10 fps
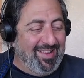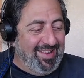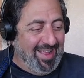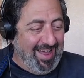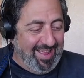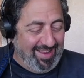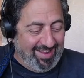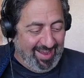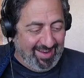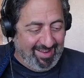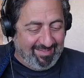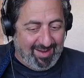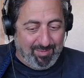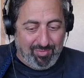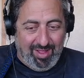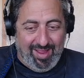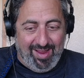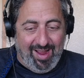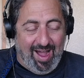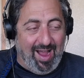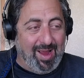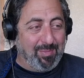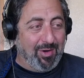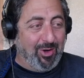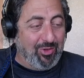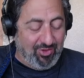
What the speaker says: not any kind of guitar playing I approach,